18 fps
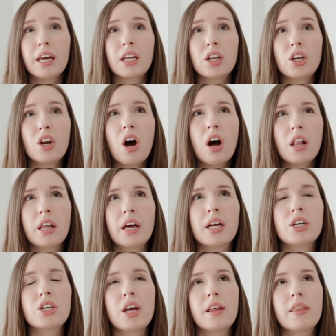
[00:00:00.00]

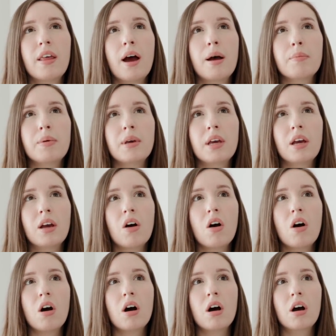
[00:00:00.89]
knowledge, and that being
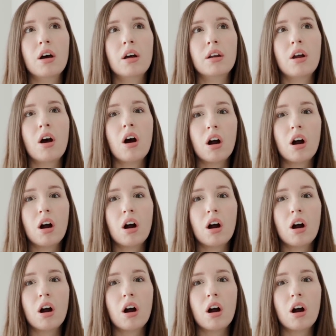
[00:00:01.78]
on